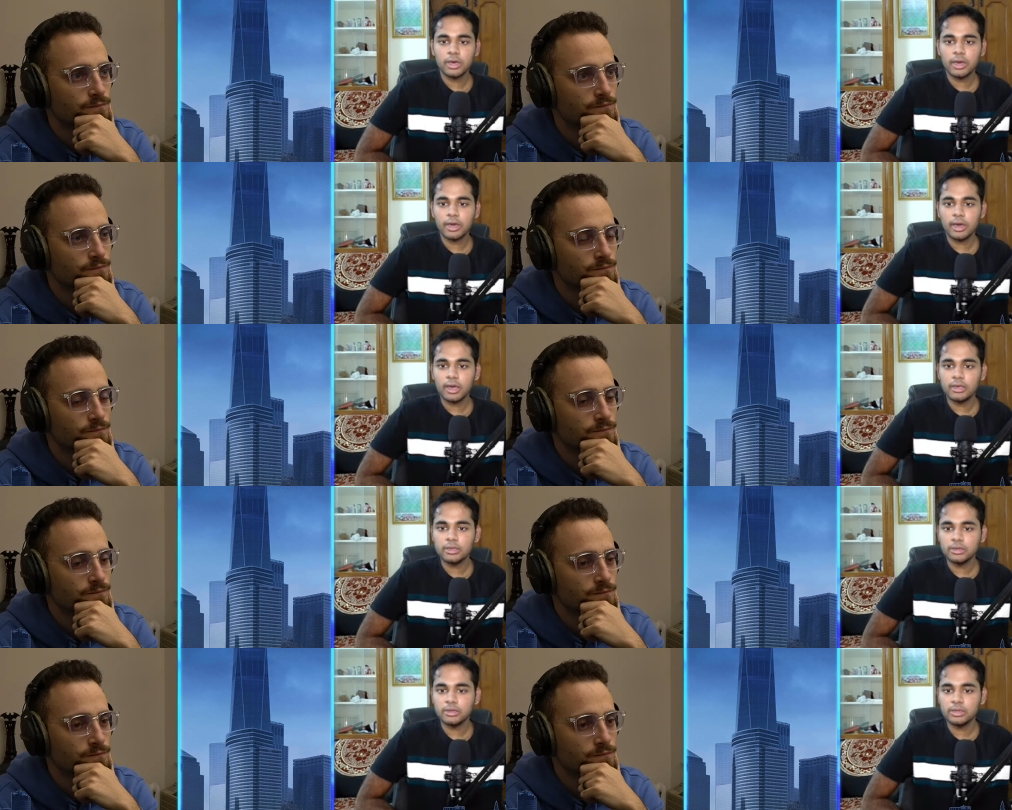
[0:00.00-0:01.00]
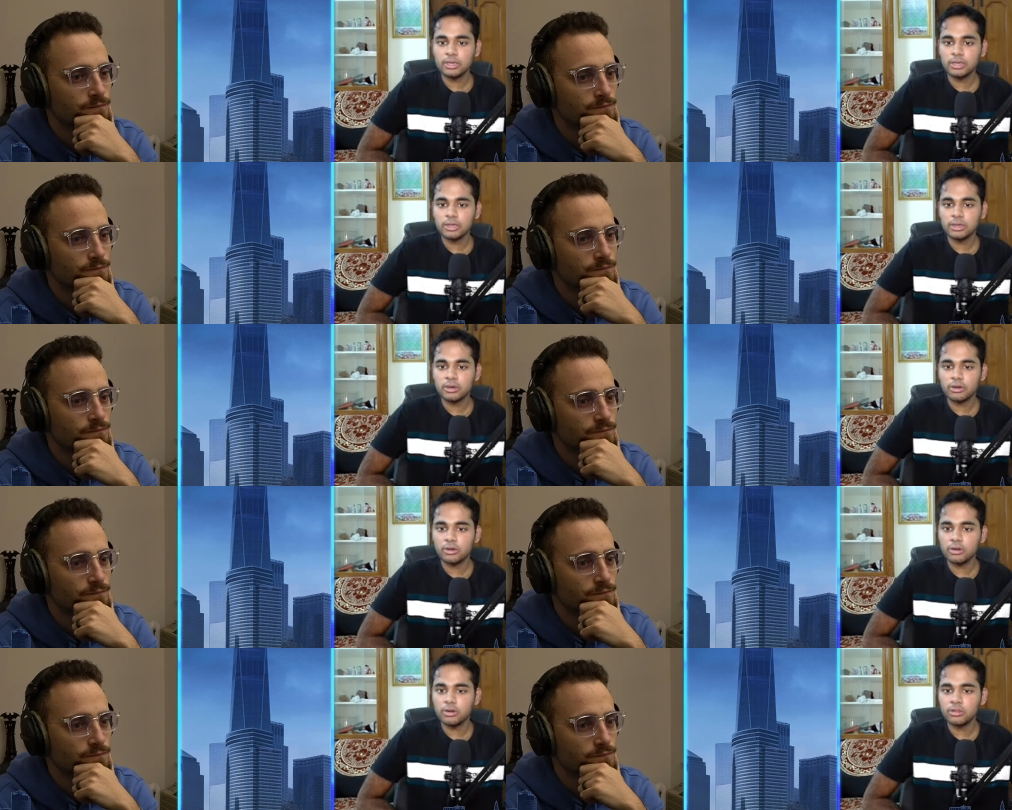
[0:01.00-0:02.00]
Speaker 1: And
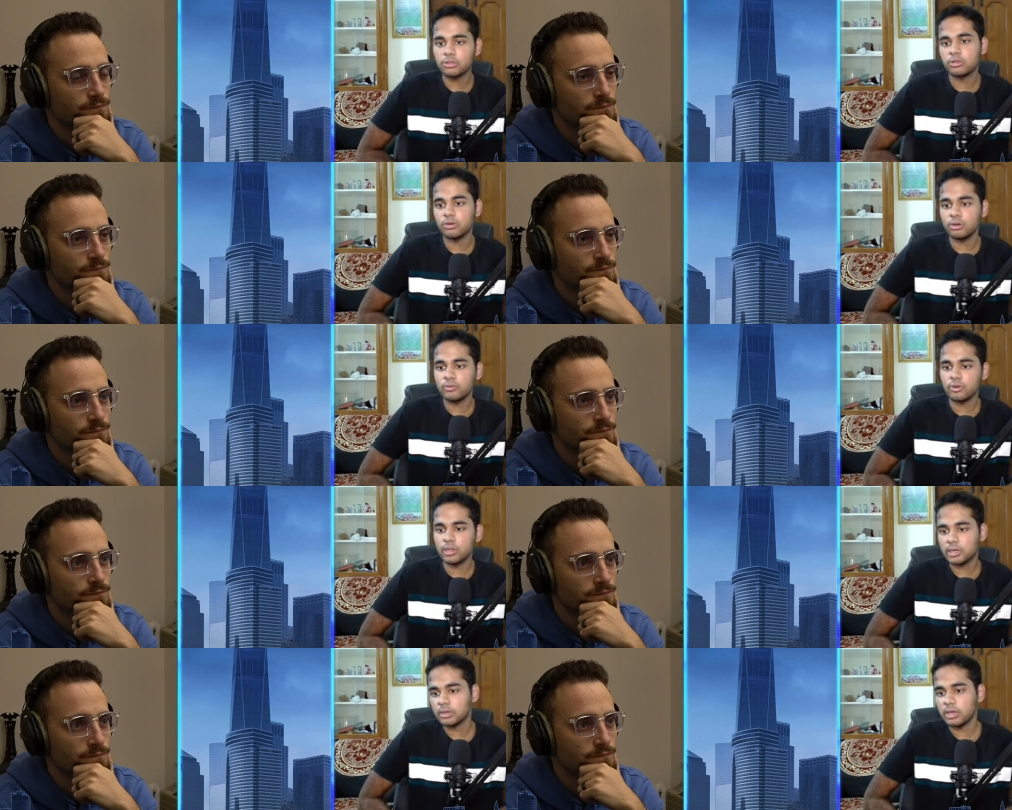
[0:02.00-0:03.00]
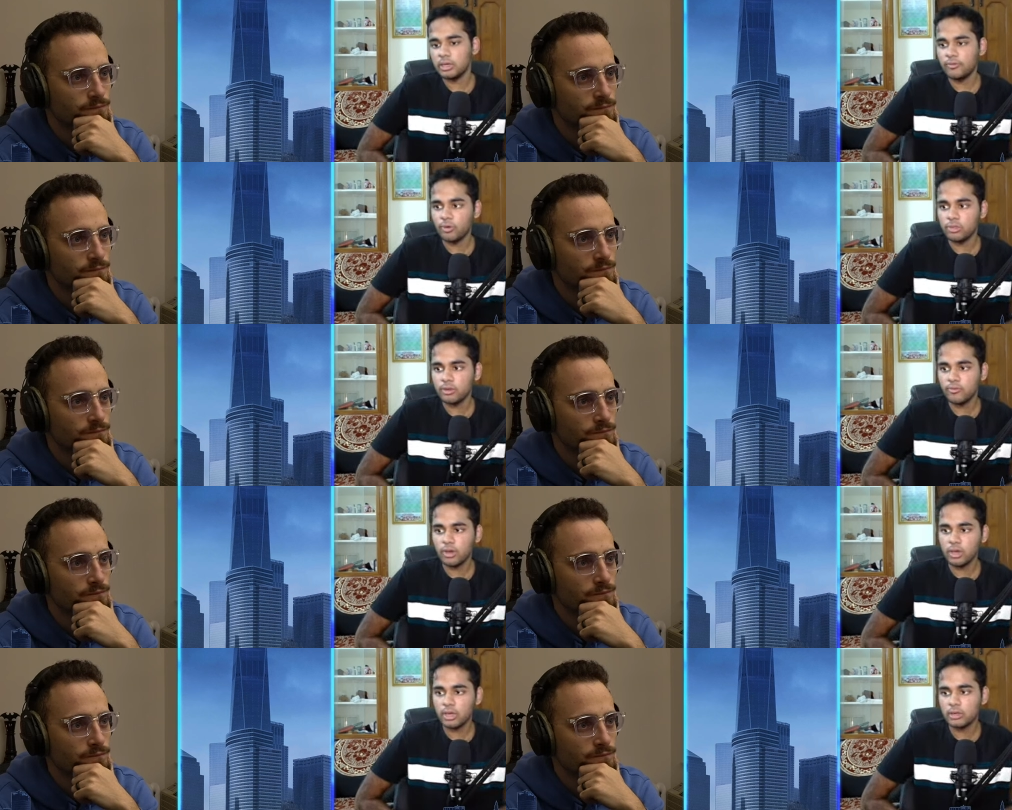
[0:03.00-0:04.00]
uh, so it was like E4, C5,
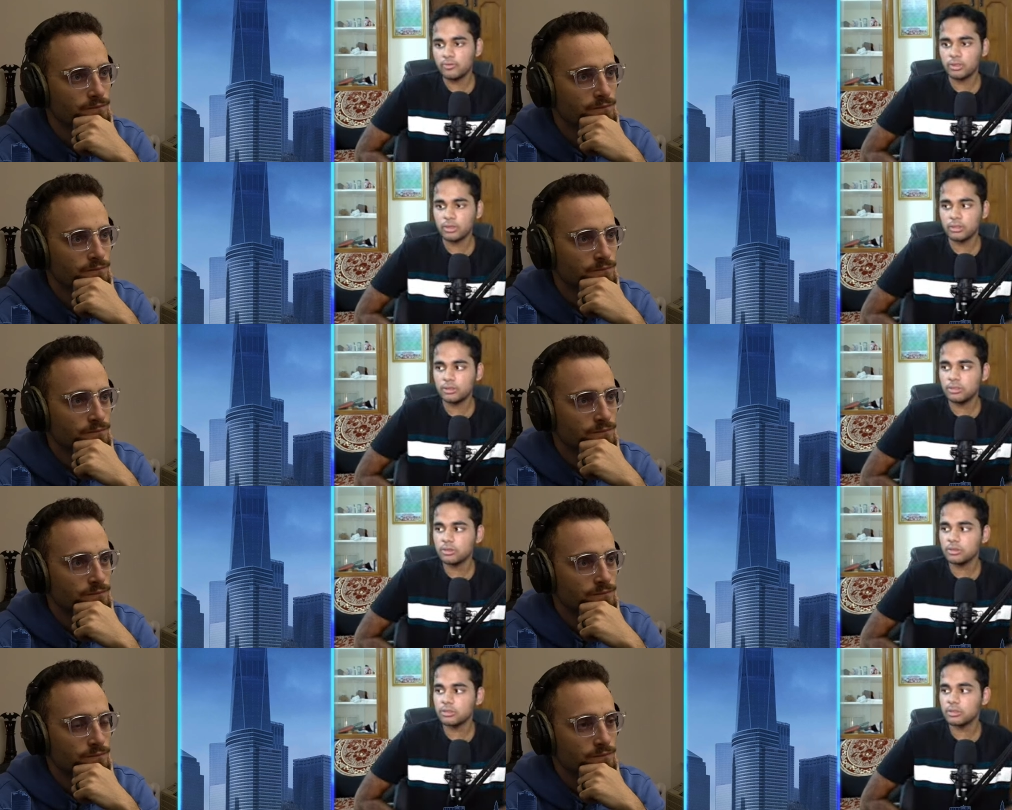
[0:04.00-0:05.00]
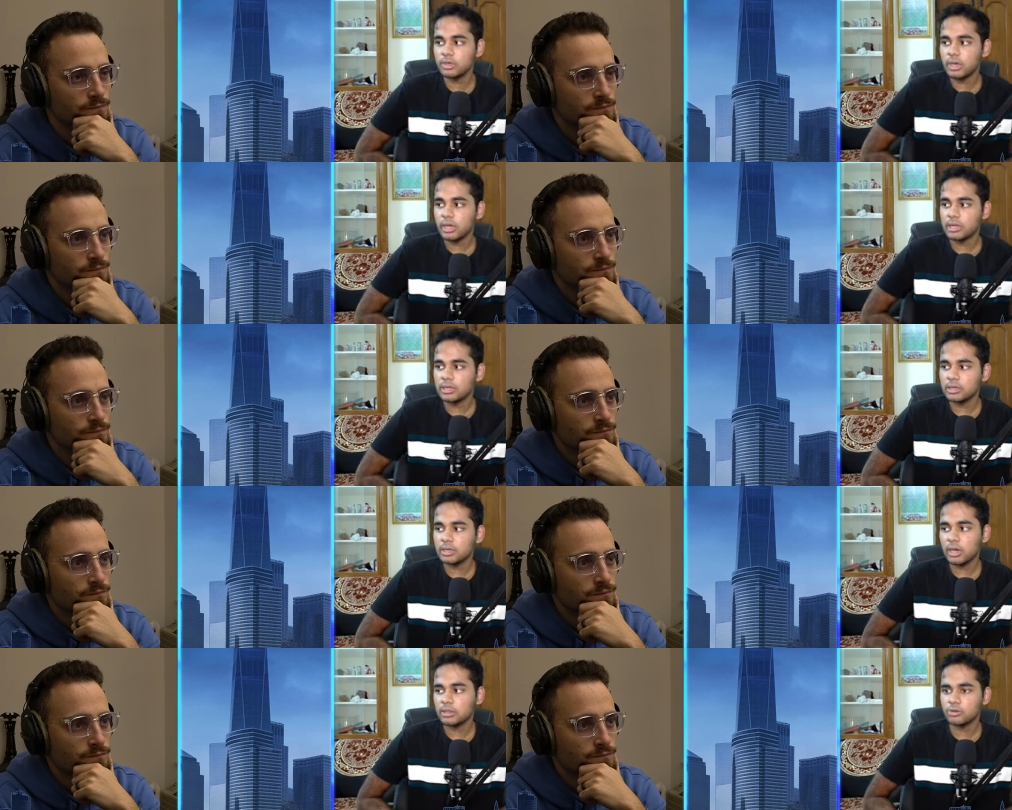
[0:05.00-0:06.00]
NFC, 3 and C6 and I
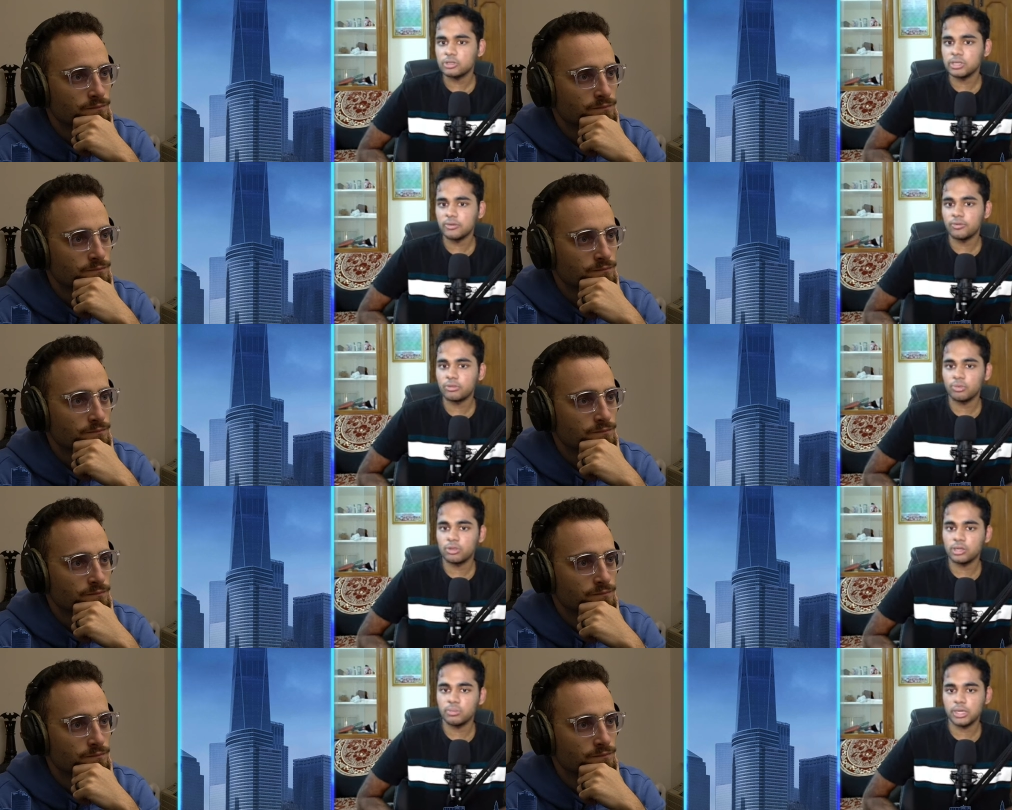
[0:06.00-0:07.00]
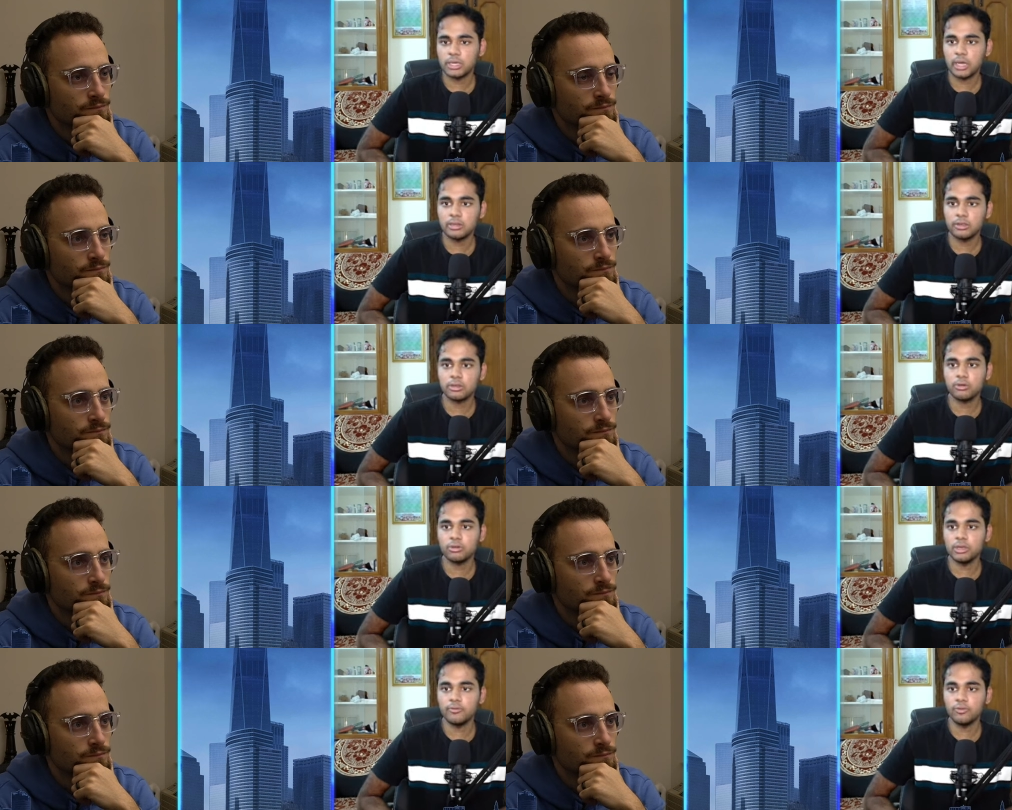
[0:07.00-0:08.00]
saw that he was mostly playing knight c3 or
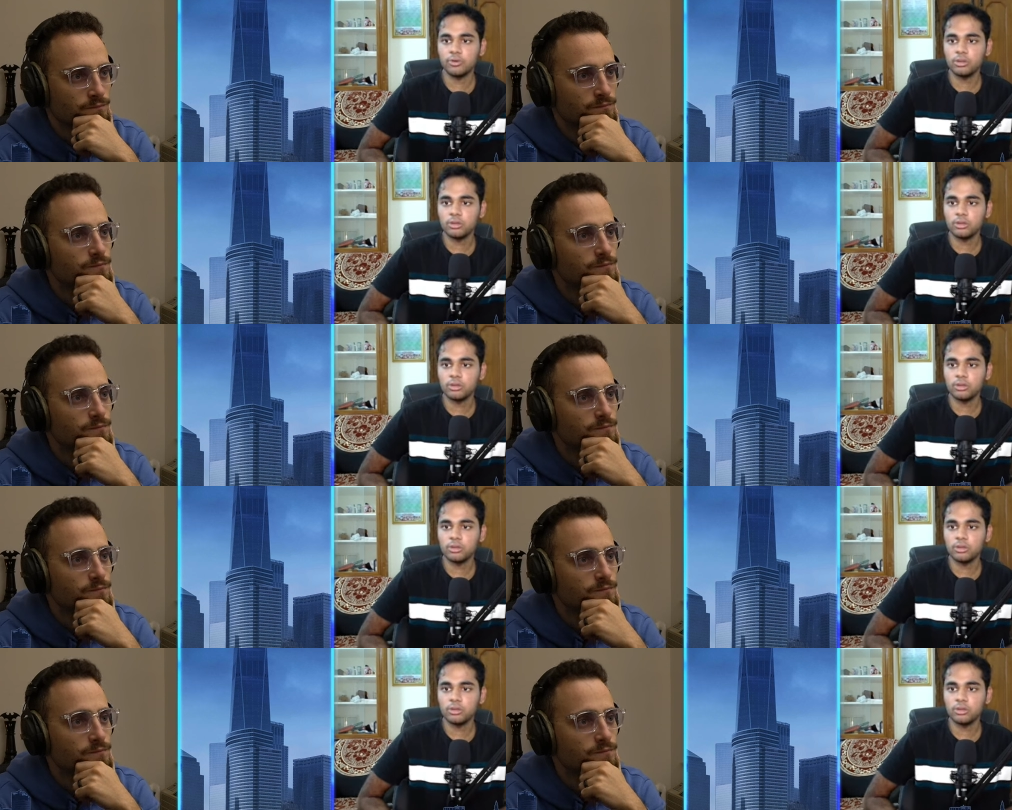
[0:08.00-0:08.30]
d4.